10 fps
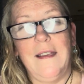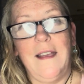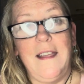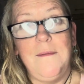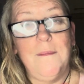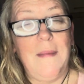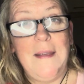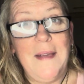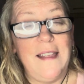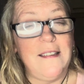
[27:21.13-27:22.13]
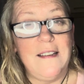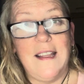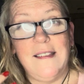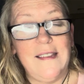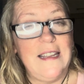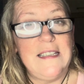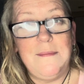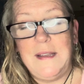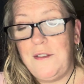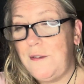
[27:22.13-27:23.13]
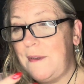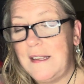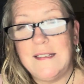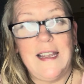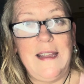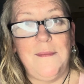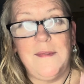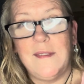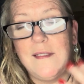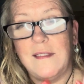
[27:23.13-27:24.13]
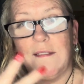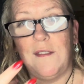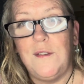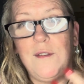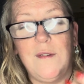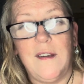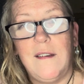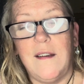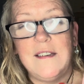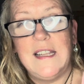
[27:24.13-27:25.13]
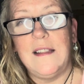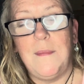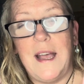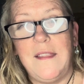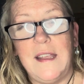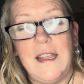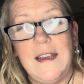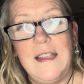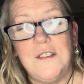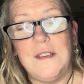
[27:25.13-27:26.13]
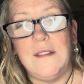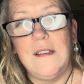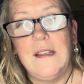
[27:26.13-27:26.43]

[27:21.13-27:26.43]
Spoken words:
And my masculine has said to me numerous times through our telepathic connection,